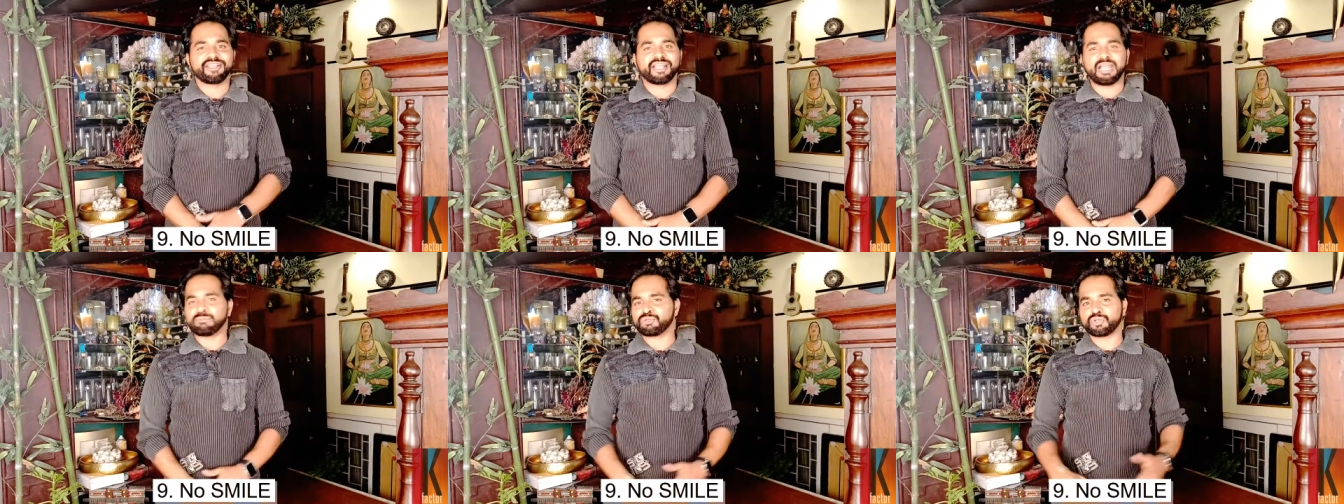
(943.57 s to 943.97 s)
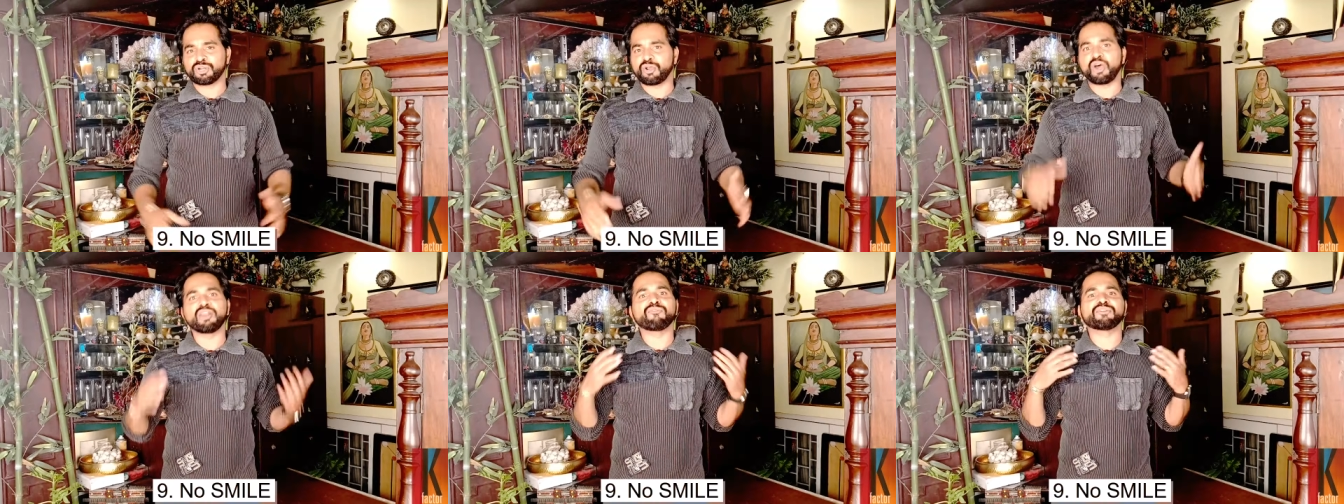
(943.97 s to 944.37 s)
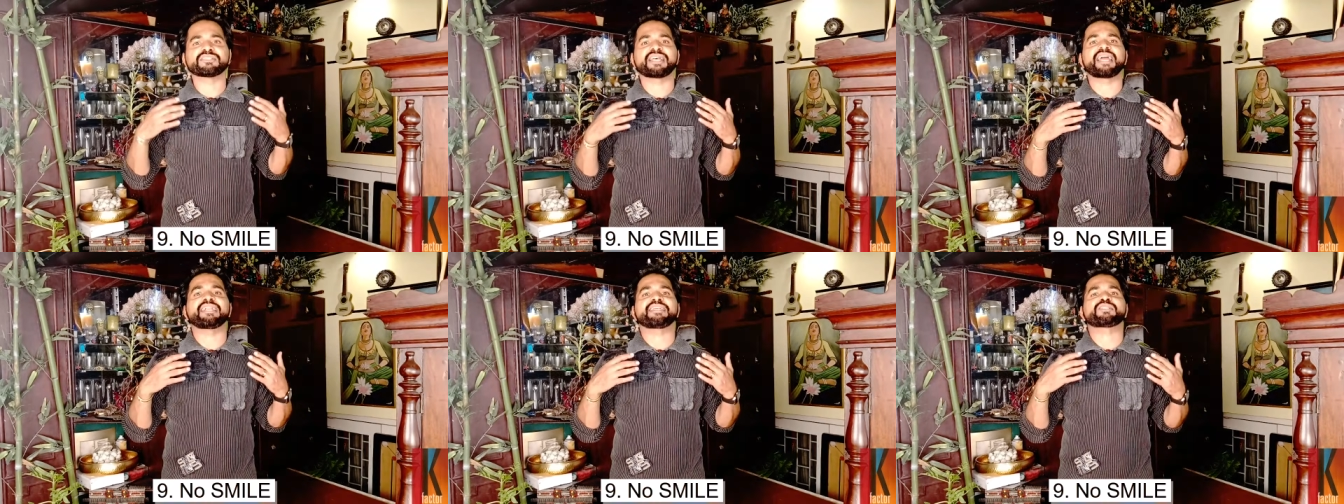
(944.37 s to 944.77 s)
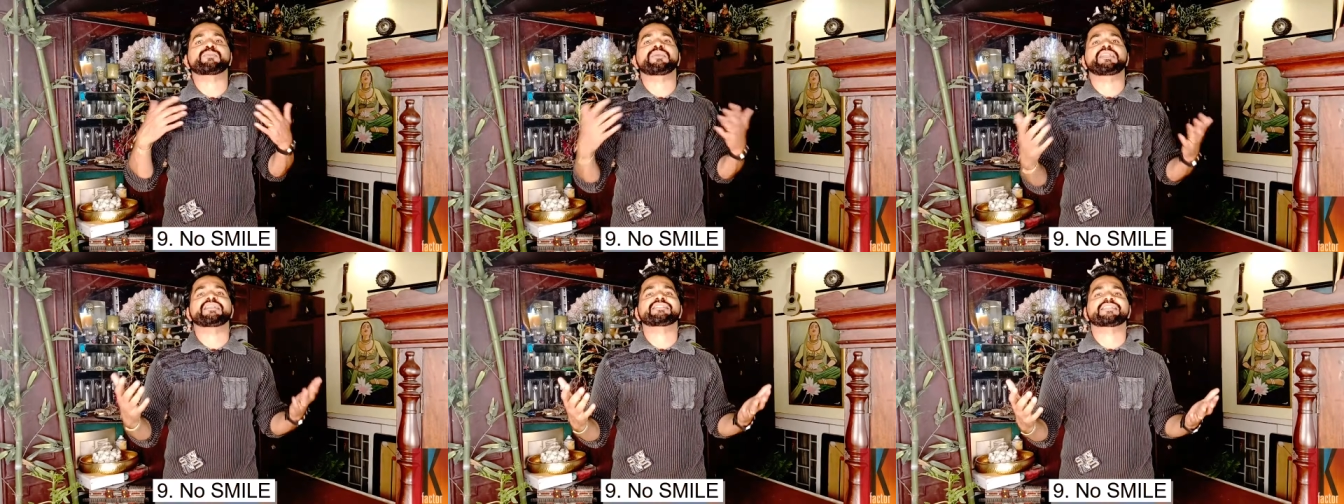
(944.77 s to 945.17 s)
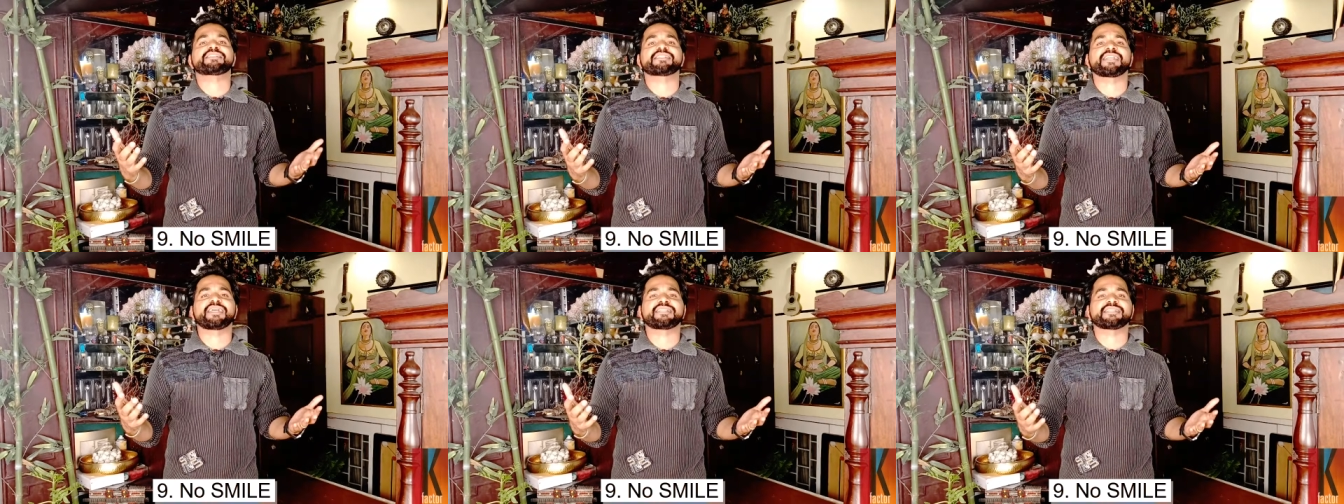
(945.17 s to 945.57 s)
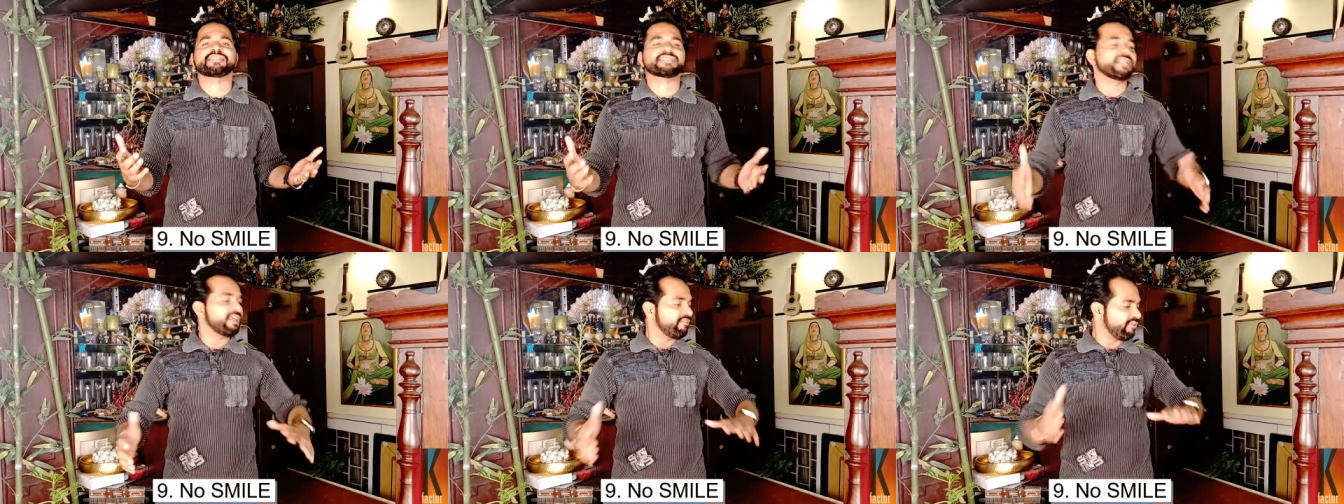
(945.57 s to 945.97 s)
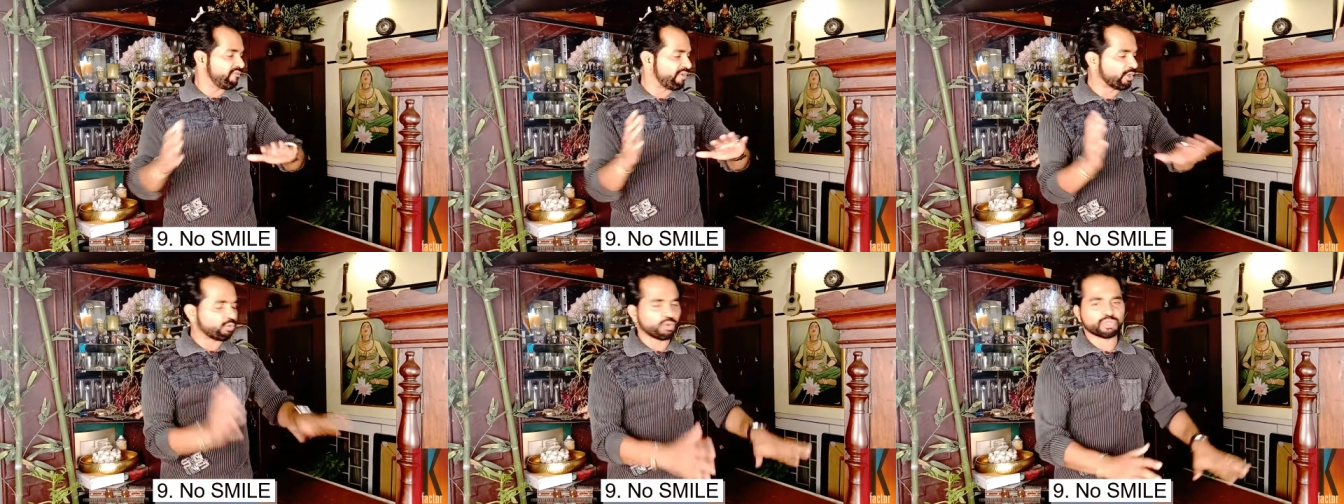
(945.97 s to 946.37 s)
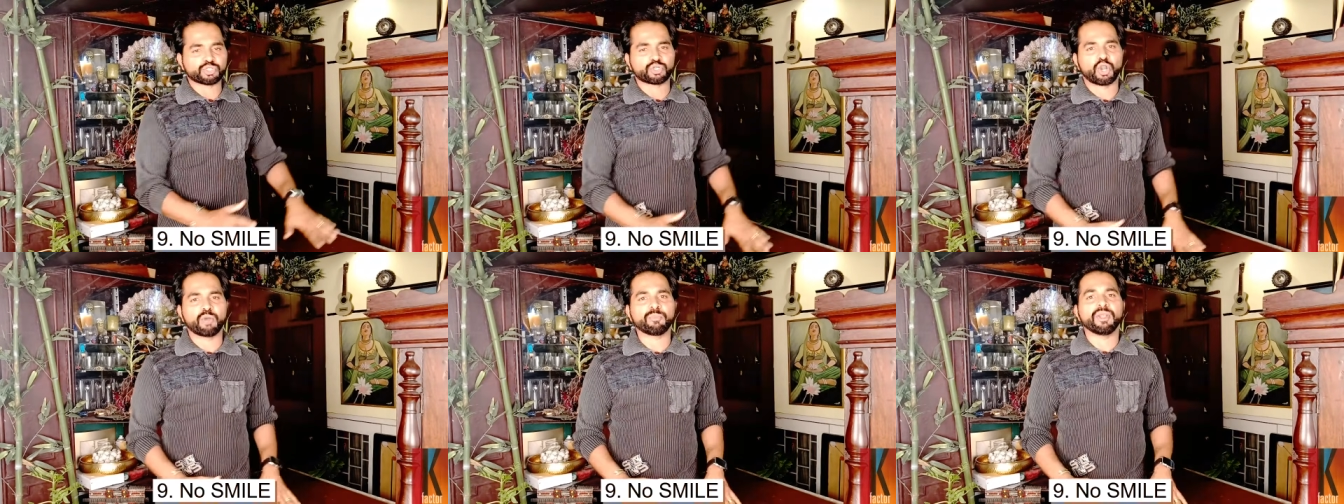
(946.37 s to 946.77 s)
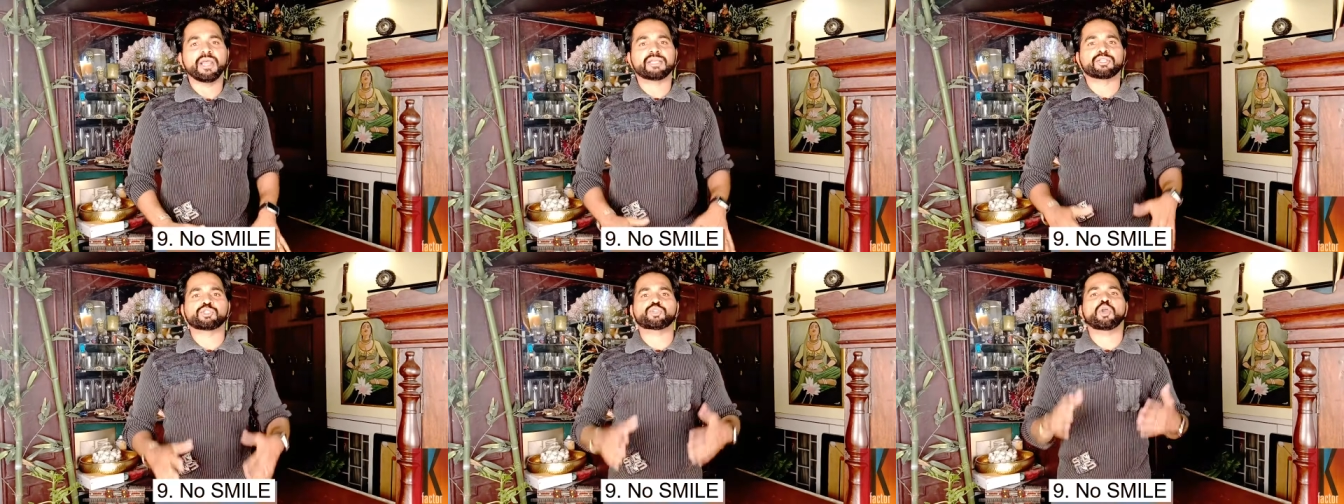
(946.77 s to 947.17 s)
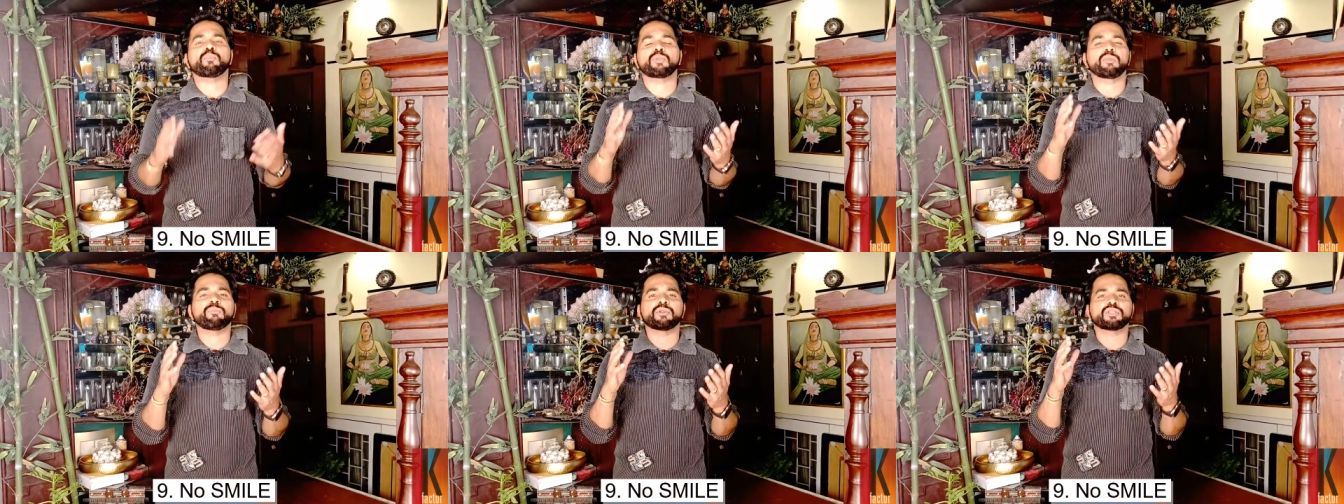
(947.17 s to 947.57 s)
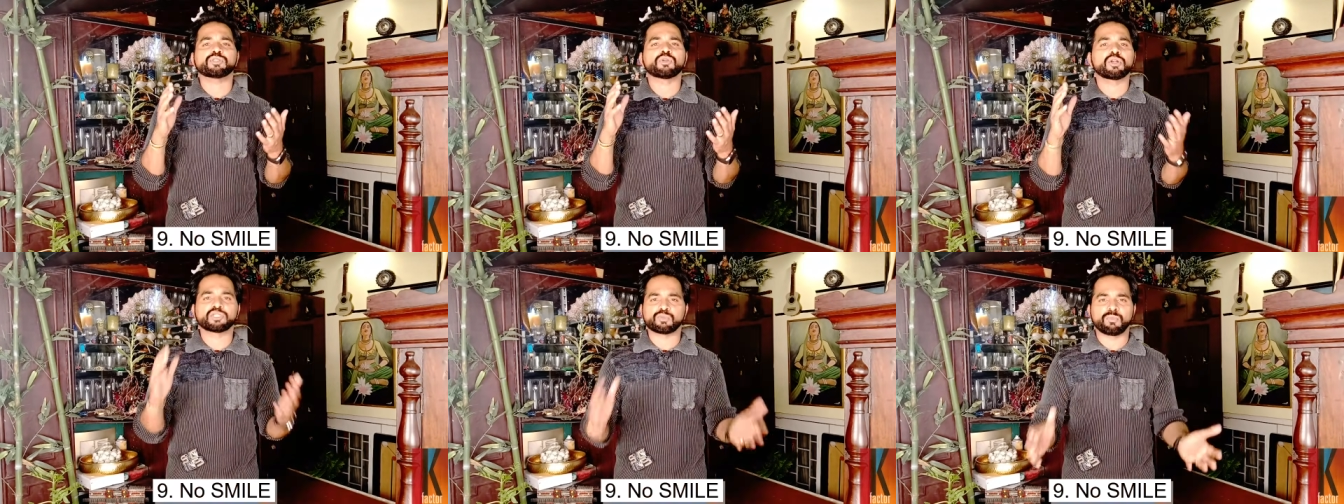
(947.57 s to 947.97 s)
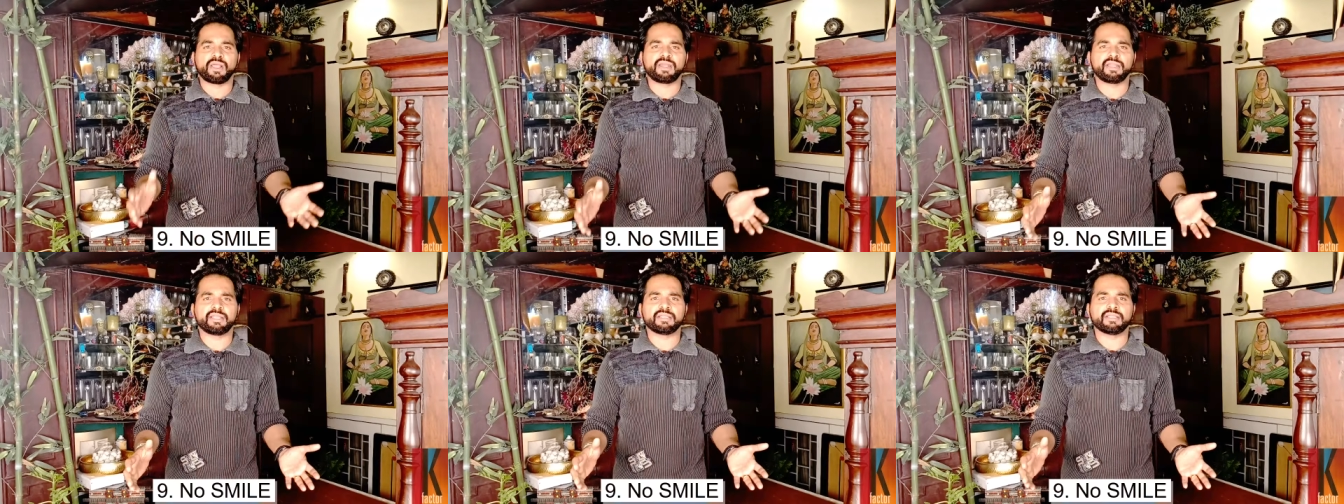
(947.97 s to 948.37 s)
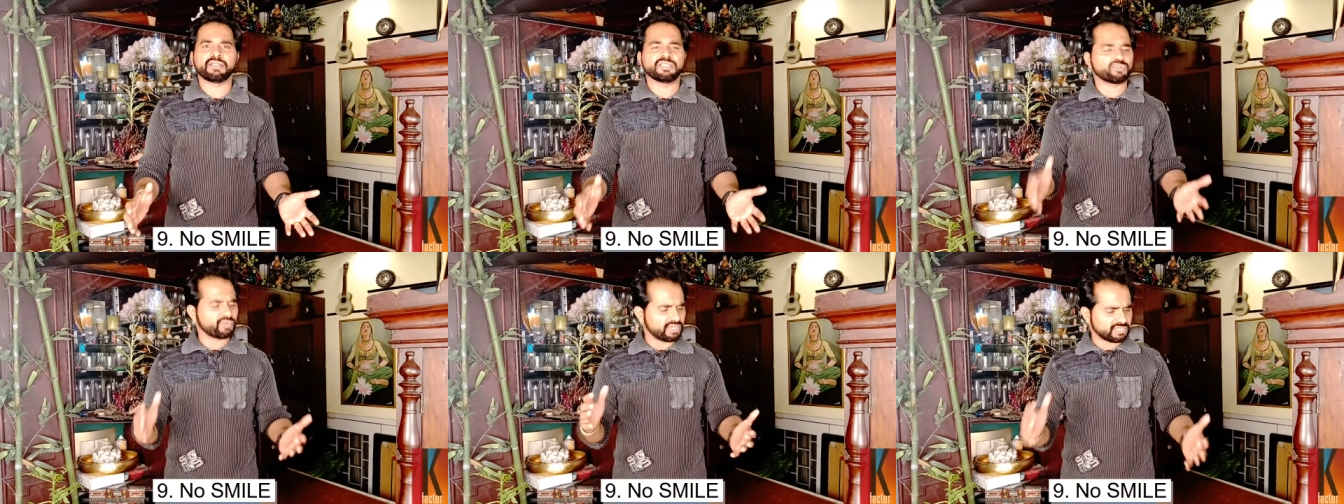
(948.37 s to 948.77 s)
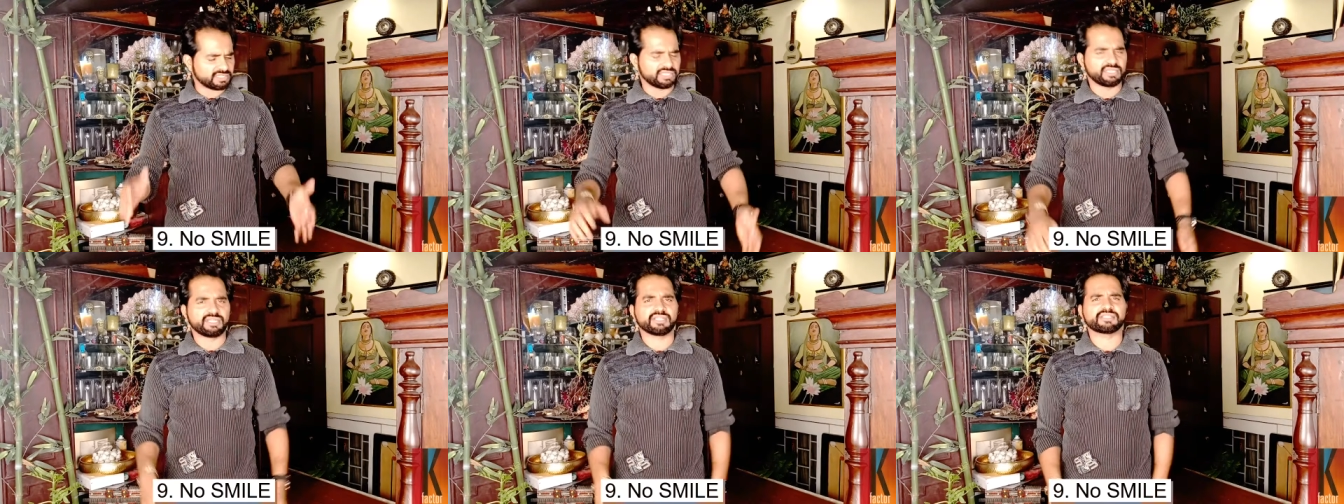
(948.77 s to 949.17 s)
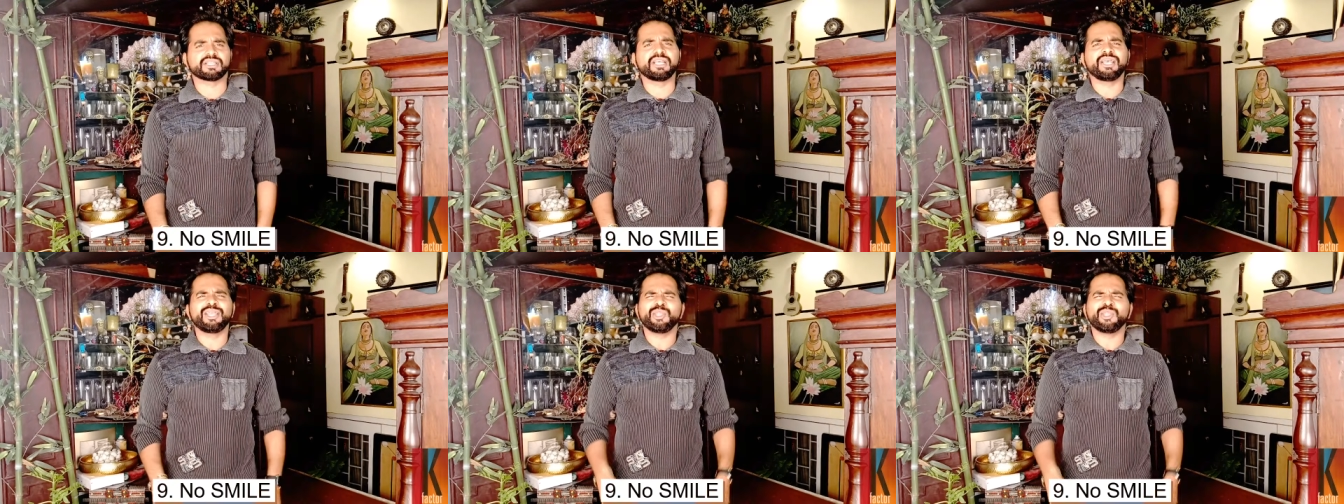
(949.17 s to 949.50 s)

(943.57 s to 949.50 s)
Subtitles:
I'm sure all of us had experiences like this. We went to a shop and the shopkeeper is not smiling. He's very serious.